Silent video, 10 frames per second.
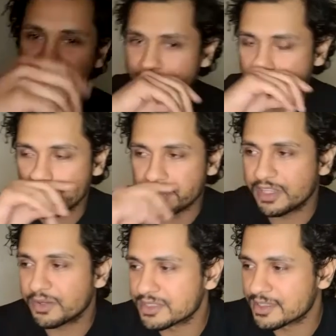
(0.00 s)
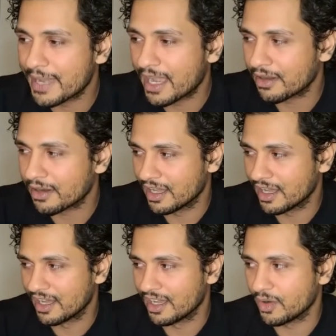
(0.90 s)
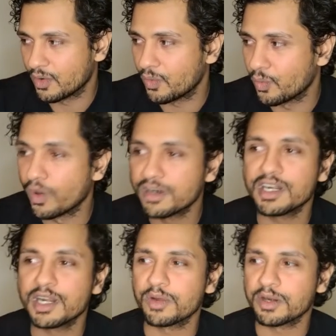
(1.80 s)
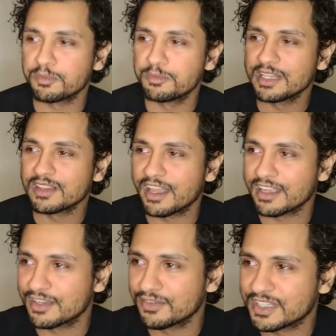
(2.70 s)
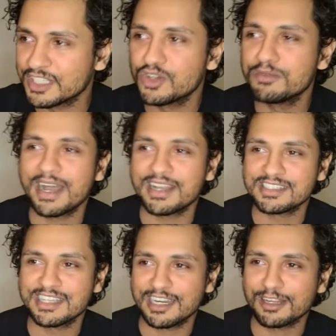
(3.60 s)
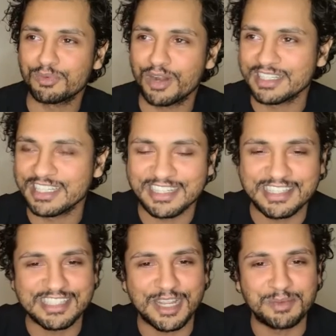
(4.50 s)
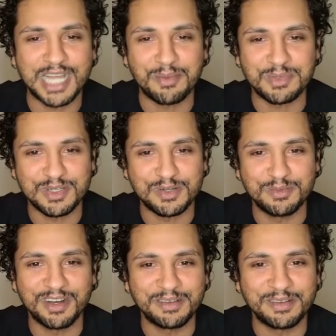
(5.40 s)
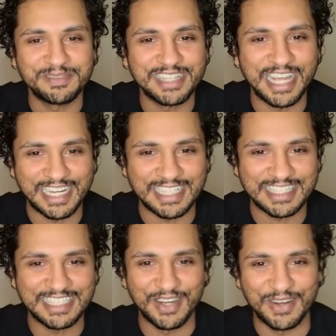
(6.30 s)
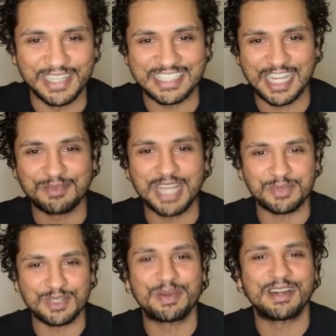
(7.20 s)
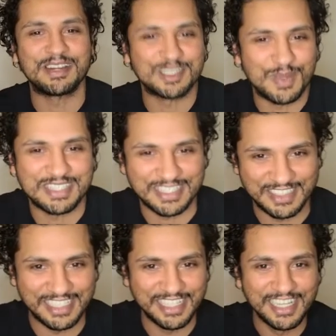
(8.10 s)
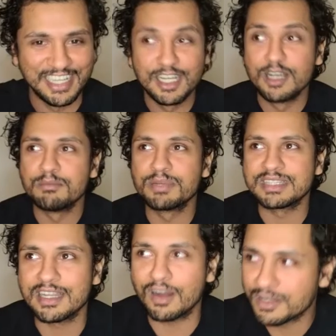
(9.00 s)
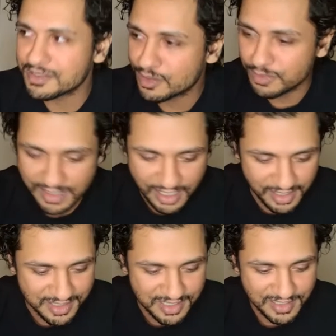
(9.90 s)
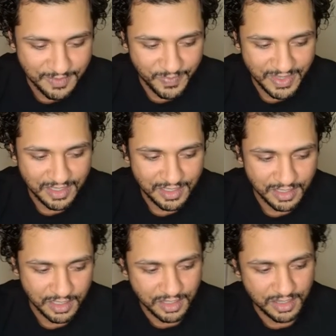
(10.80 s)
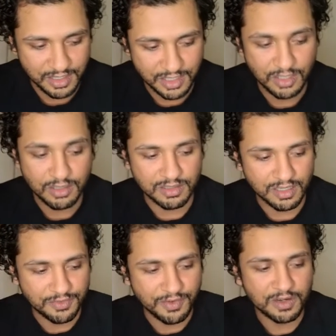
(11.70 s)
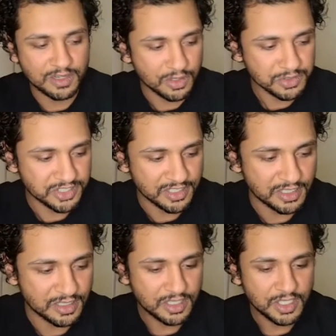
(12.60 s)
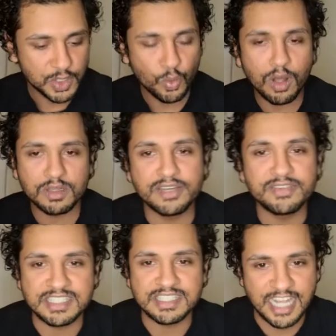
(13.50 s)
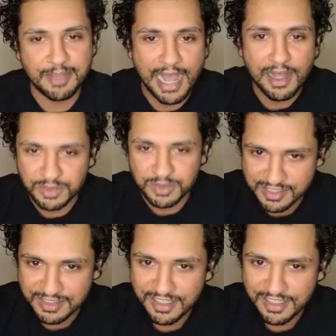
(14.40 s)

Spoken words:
that whole thing was about wondering what it would be like if, could you imagine getting pregnant at the same time as your mom, like at the same time as your parents, basically. But then also because here of our culture, you all live in the same house,